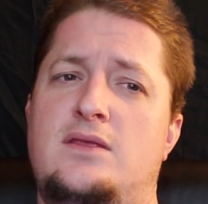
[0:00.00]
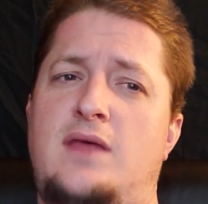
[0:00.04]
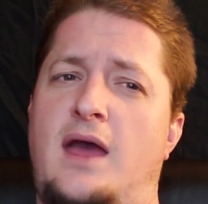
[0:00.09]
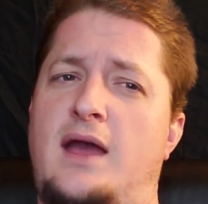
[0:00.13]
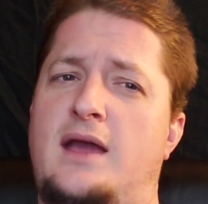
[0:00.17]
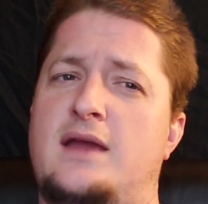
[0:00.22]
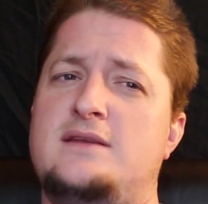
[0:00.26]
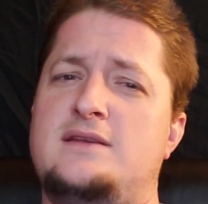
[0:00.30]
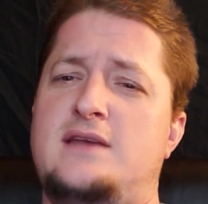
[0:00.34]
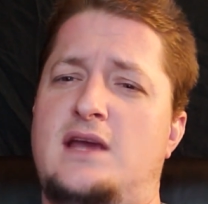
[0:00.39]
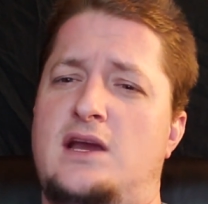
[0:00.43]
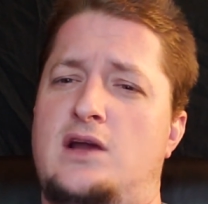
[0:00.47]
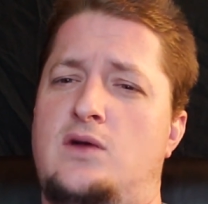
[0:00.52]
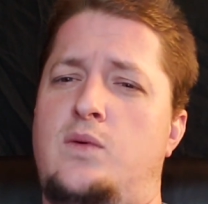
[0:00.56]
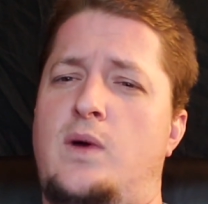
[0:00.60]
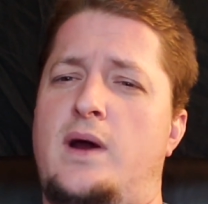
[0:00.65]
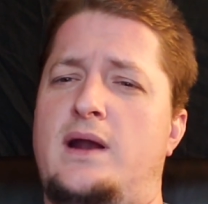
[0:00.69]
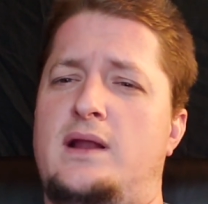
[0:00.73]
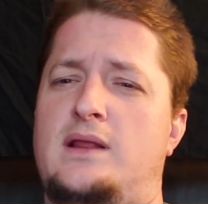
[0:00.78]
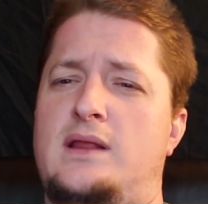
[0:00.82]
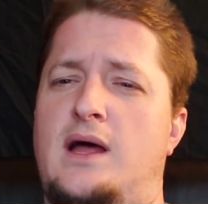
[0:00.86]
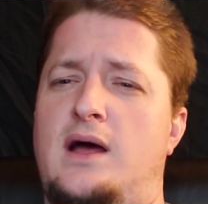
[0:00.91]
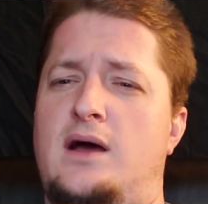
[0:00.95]
that can take
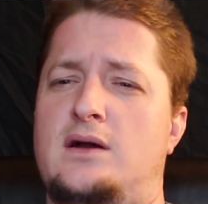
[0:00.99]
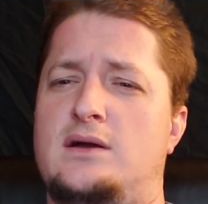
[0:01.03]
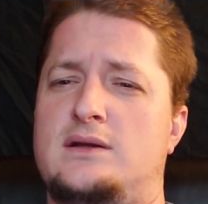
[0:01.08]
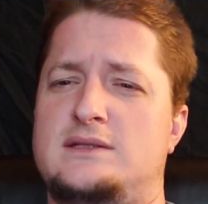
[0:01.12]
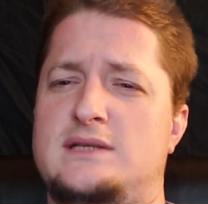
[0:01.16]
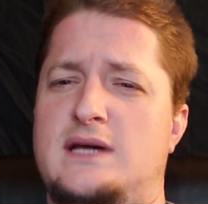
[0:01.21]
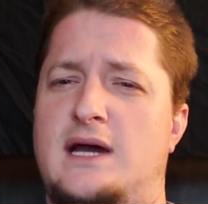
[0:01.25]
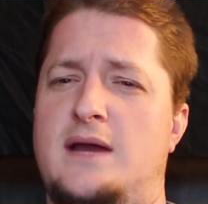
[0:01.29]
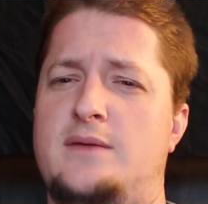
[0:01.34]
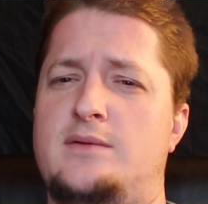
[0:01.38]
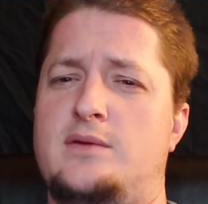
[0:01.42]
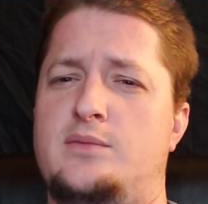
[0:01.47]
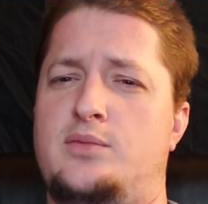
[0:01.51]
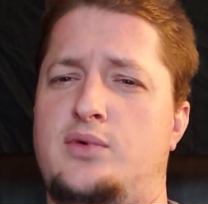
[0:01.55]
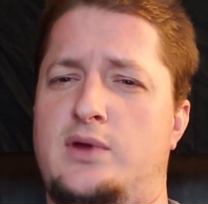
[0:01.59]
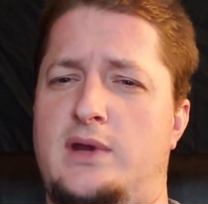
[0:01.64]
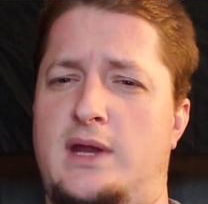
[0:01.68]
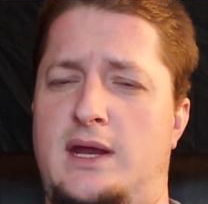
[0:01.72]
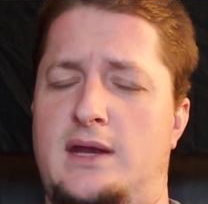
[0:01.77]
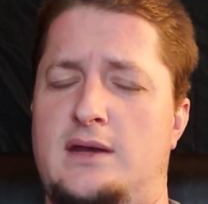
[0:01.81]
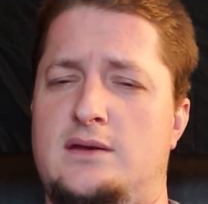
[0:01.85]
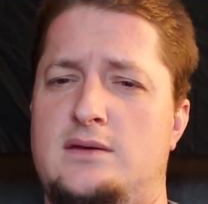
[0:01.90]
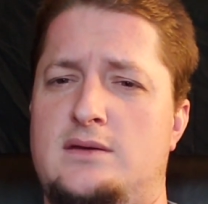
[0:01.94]
quite a long time to
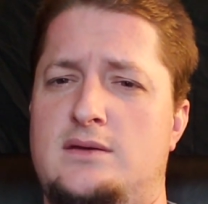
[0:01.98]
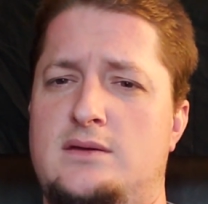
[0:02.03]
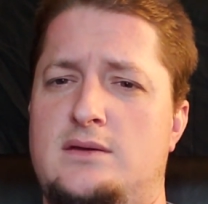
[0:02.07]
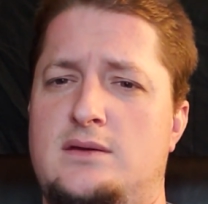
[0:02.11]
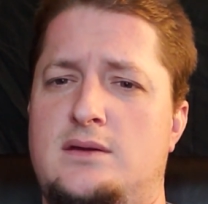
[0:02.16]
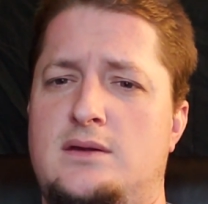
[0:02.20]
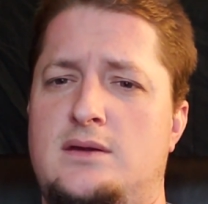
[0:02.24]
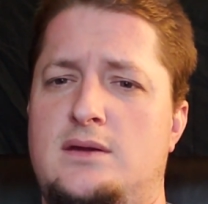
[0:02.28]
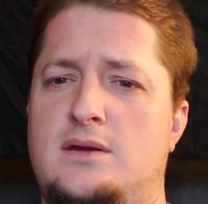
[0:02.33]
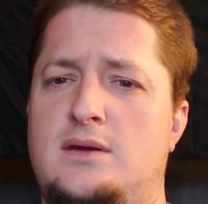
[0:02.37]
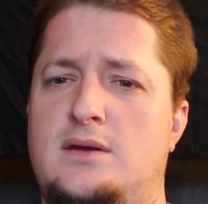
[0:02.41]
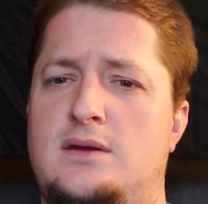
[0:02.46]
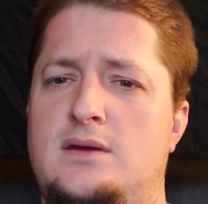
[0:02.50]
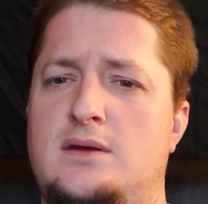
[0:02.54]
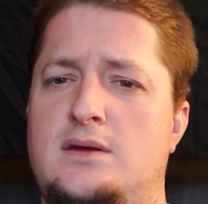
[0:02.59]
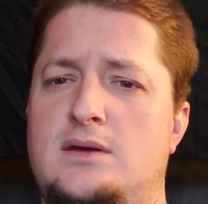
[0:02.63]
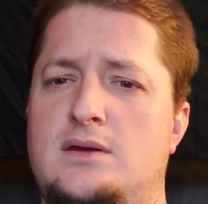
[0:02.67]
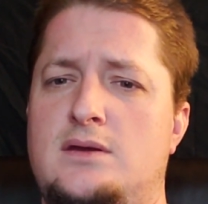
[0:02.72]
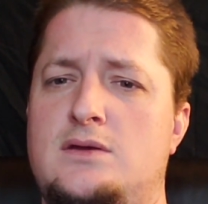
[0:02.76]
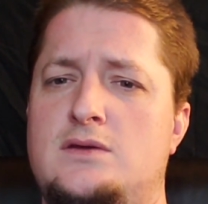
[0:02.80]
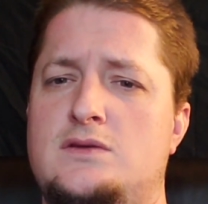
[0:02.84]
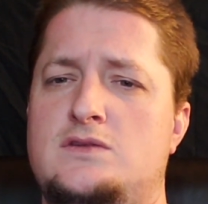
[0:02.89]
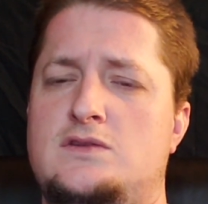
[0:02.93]
put in.
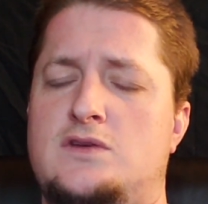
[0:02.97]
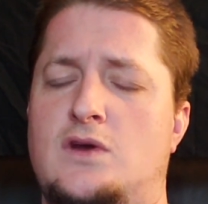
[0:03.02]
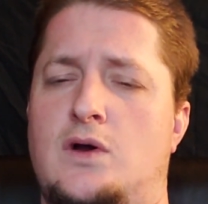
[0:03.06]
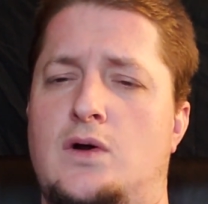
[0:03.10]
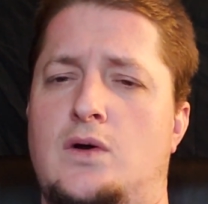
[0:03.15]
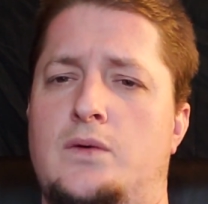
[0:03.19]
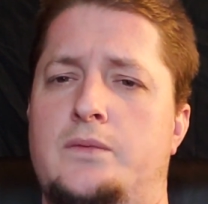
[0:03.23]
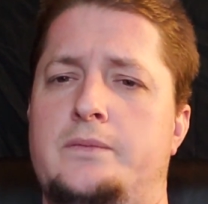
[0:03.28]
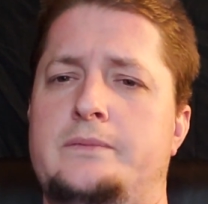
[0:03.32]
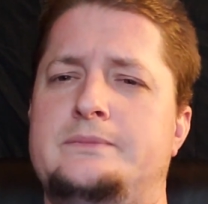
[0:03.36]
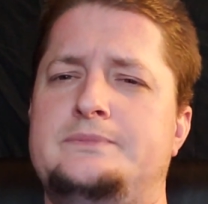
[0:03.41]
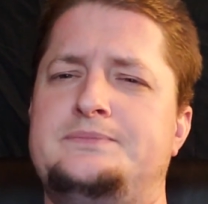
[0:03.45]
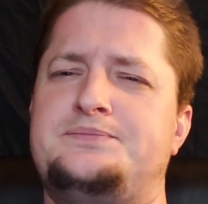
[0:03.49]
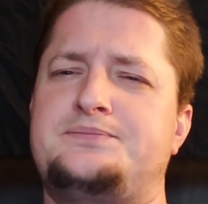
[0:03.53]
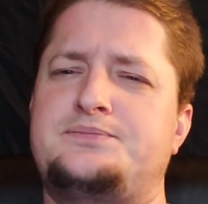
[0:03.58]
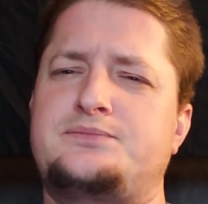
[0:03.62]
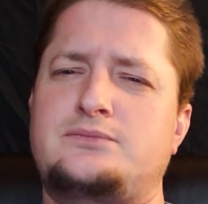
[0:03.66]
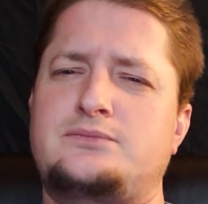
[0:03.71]
So